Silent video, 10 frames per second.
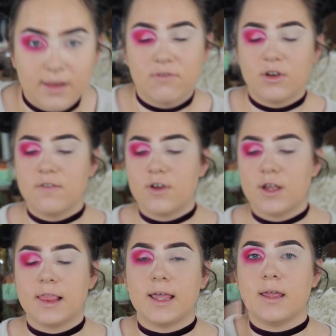In a very, very
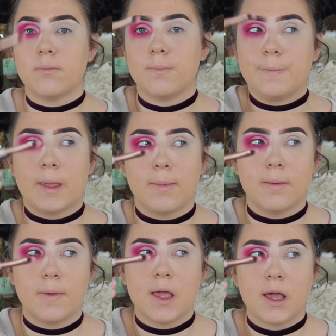light baby
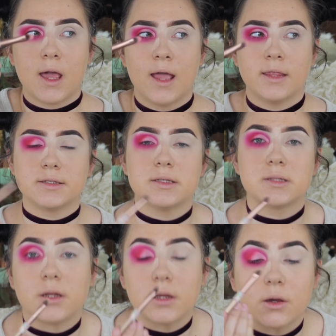pink, and this is
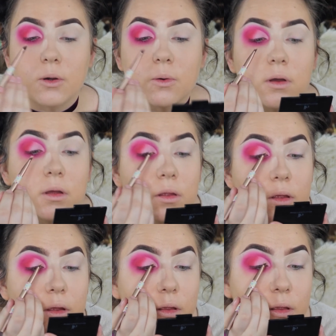going to go
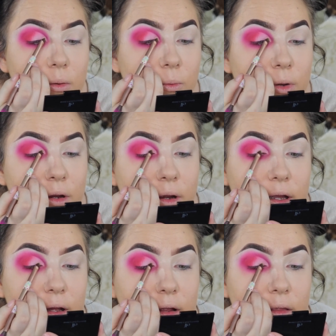where I
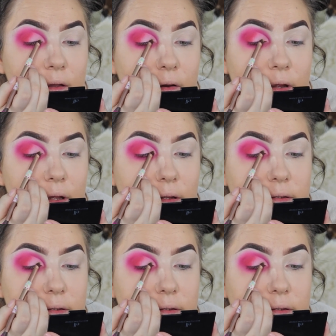cut the crease.